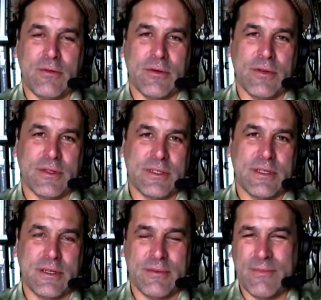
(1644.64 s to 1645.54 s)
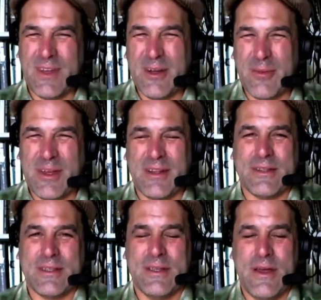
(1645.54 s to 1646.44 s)
or it's the, you know what I mean?
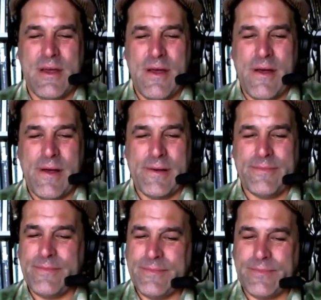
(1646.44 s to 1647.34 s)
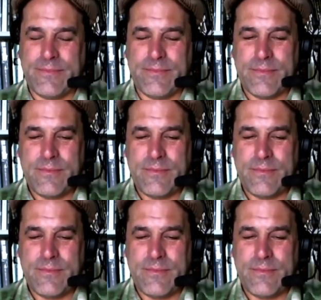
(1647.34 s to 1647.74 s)
It's, yeah. As